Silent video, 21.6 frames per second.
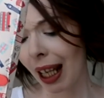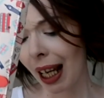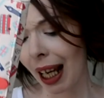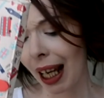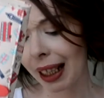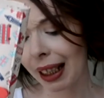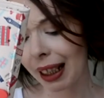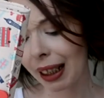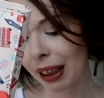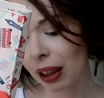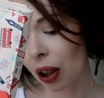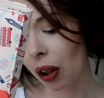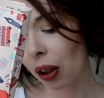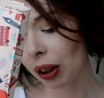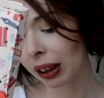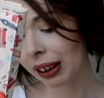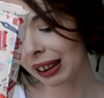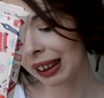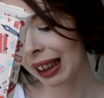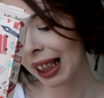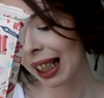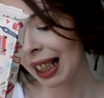And it
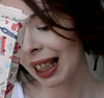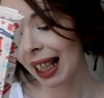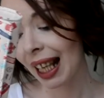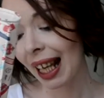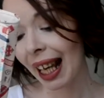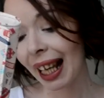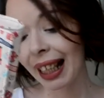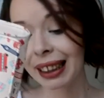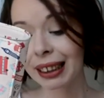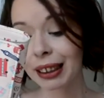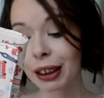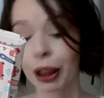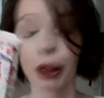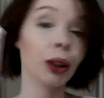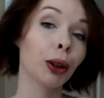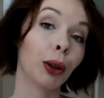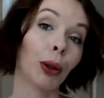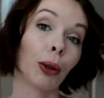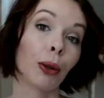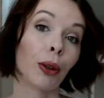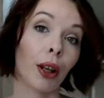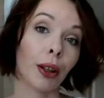cost eight
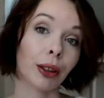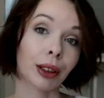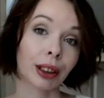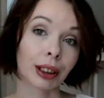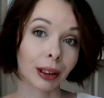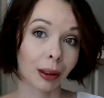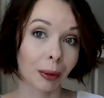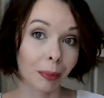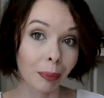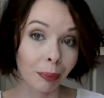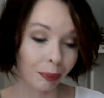euros.